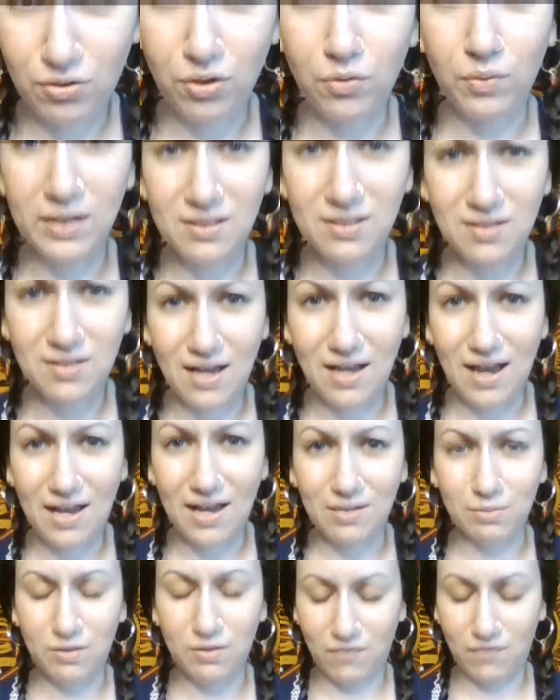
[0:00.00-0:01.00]
Wednesday
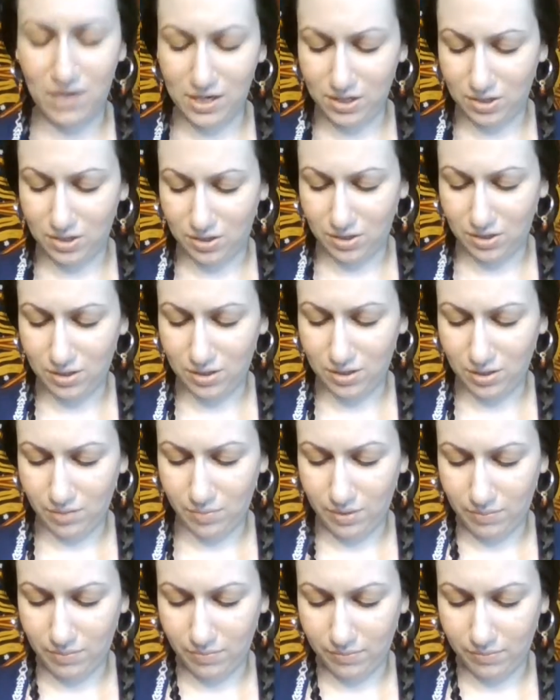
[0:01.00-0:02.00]
Addams fashion, just tell
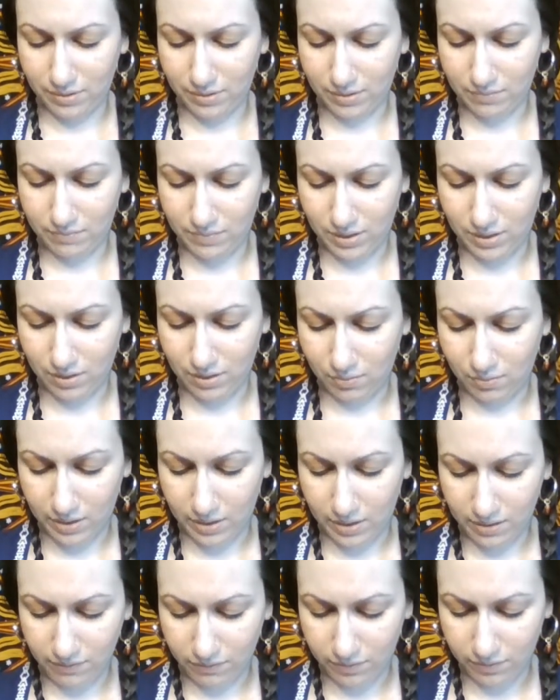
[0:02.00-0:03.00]
people to get away
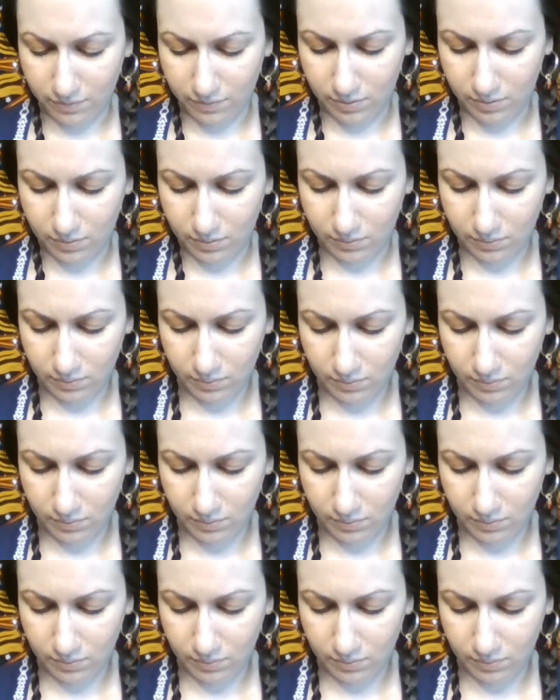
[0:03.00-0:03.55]
from you.